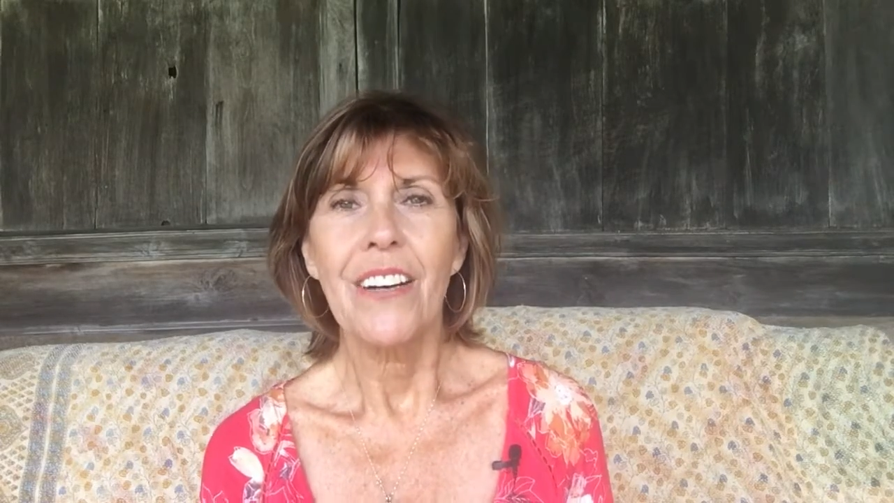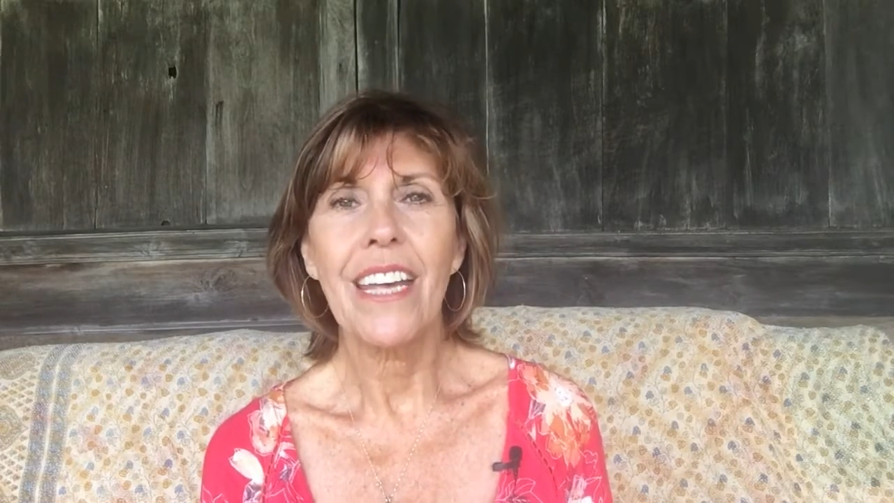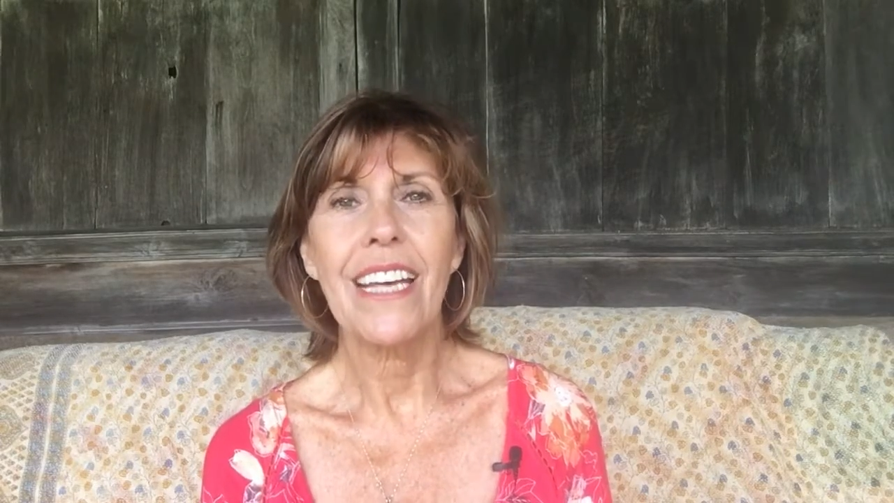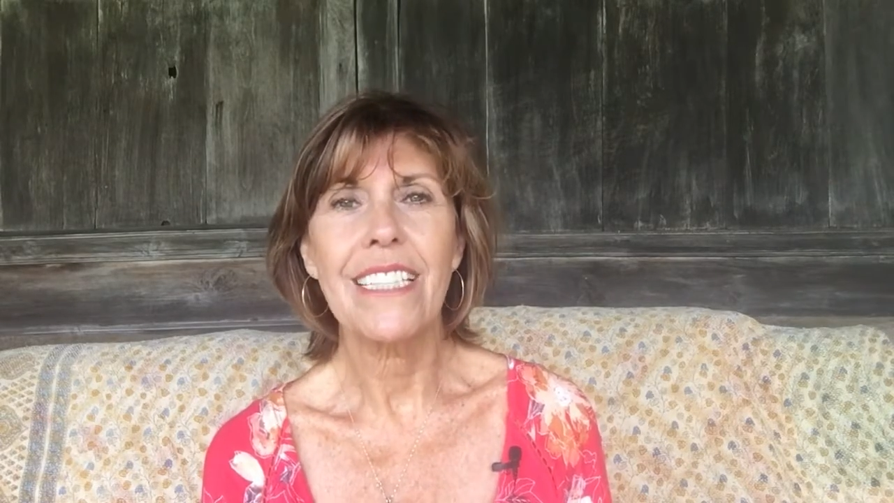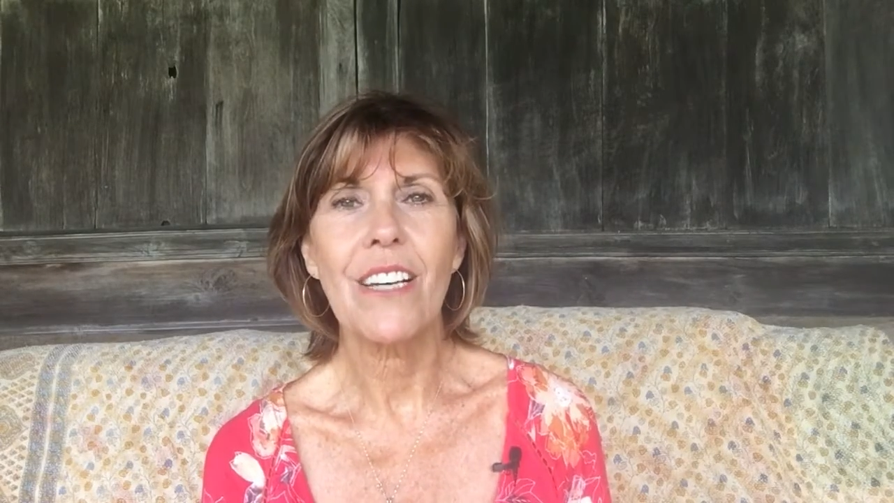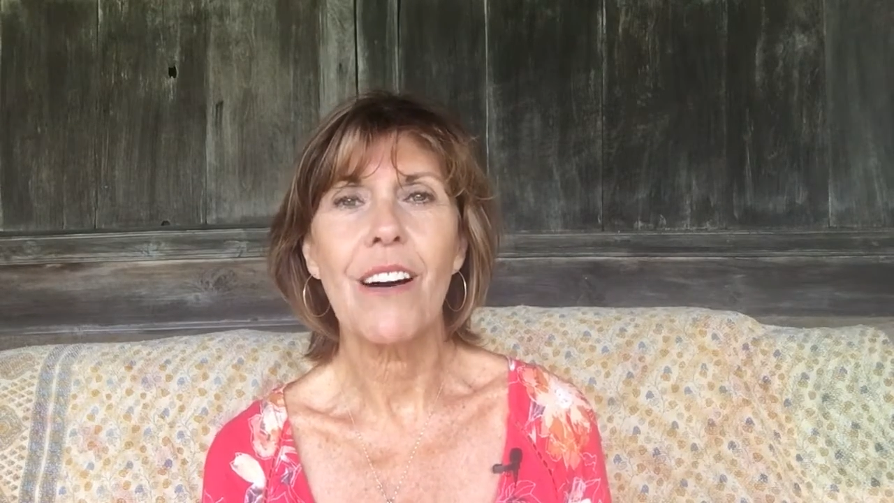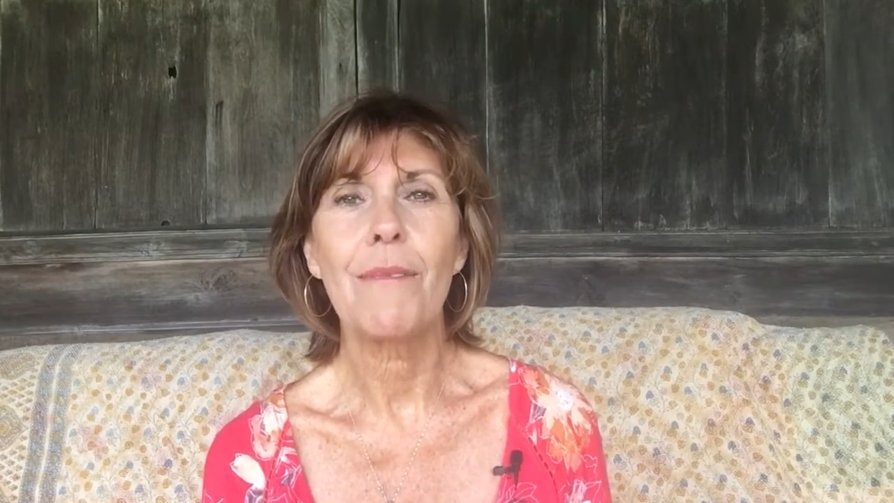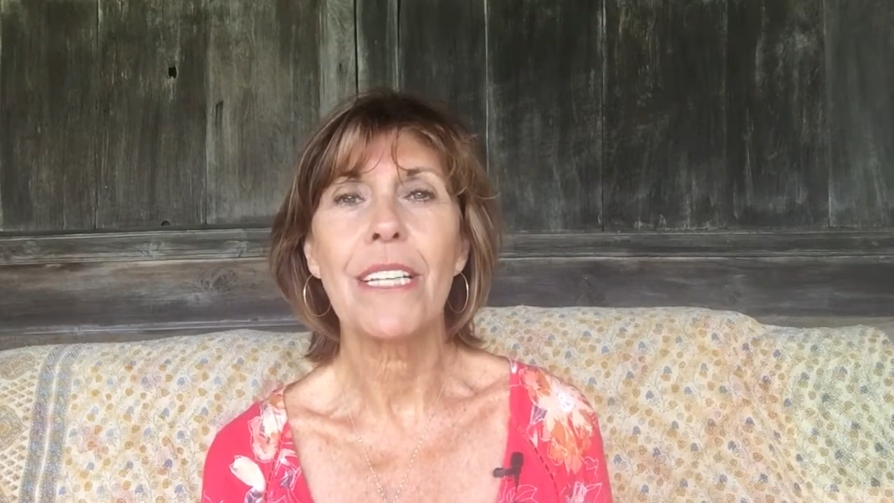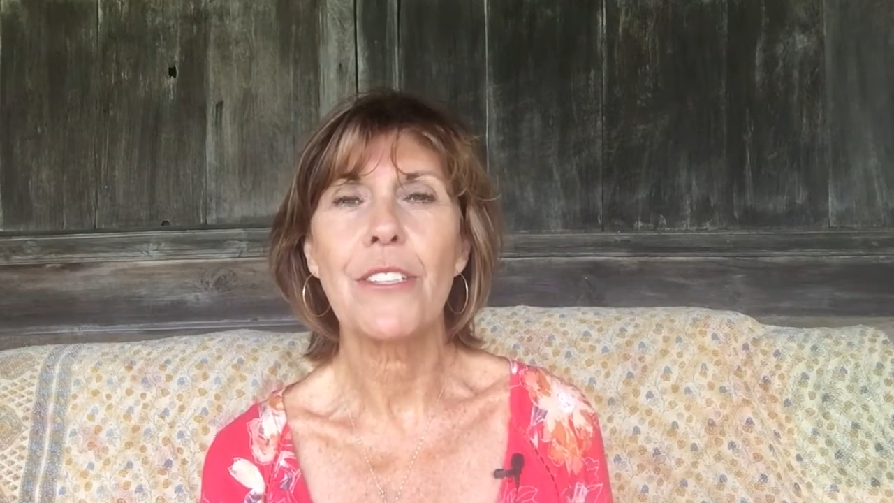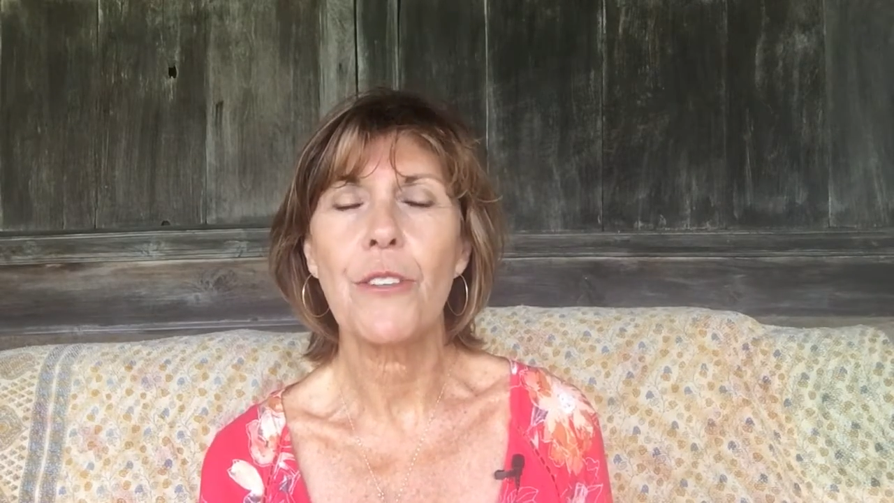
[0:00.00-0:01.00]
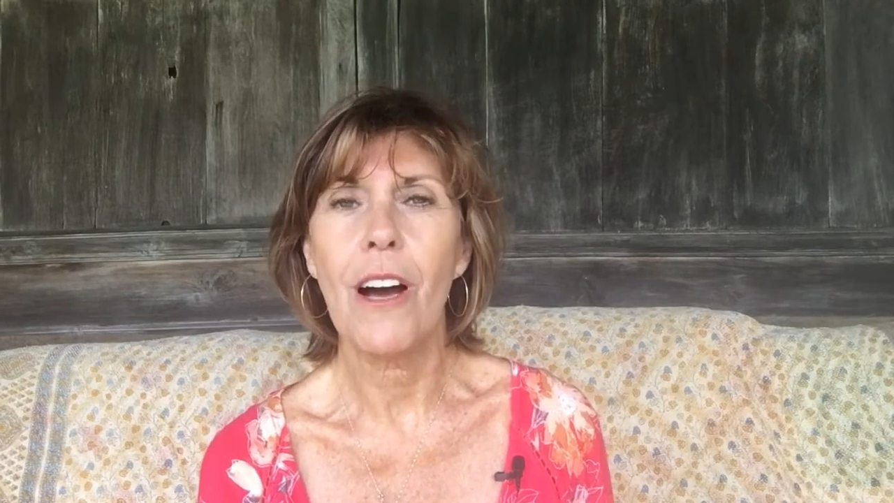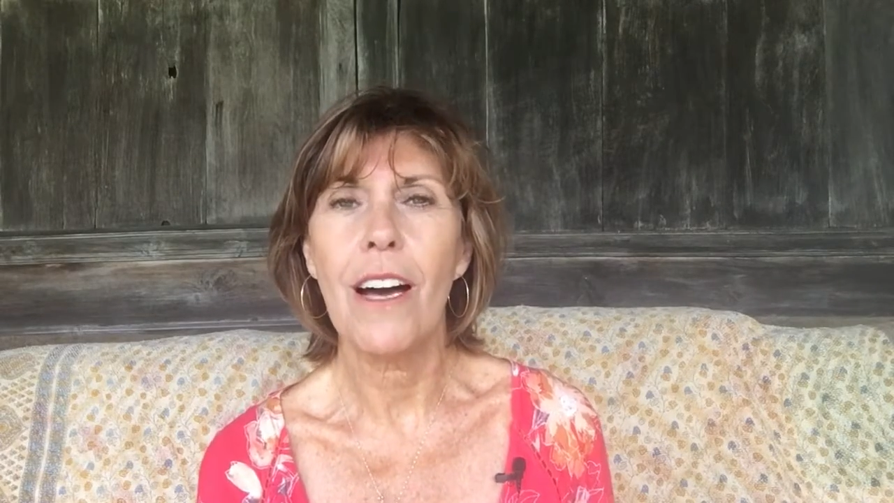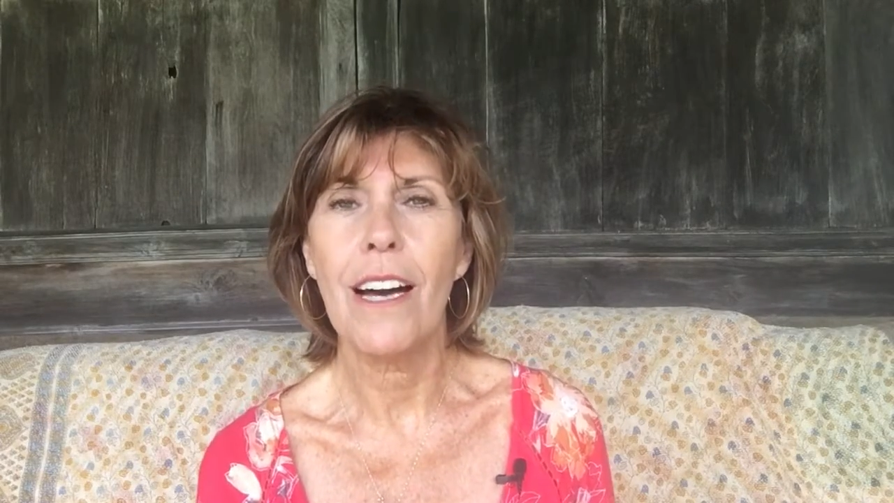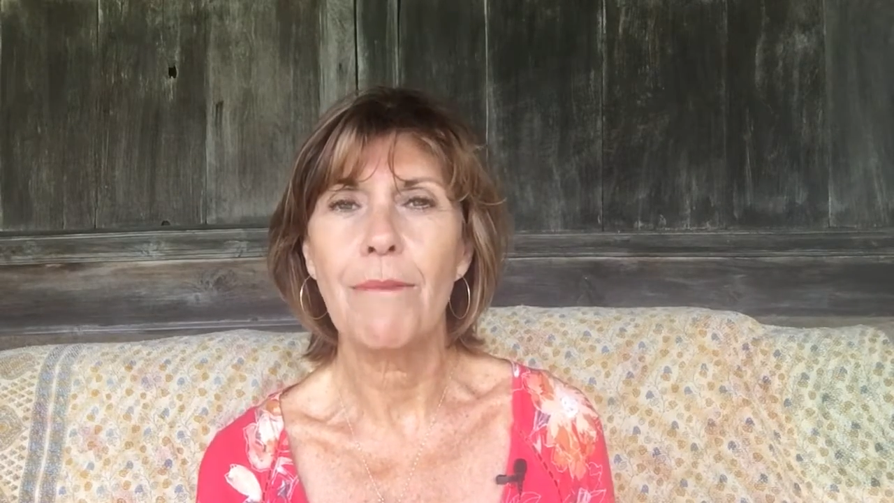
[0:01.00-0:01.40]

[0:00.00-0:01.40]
Okay, so I'm going to draw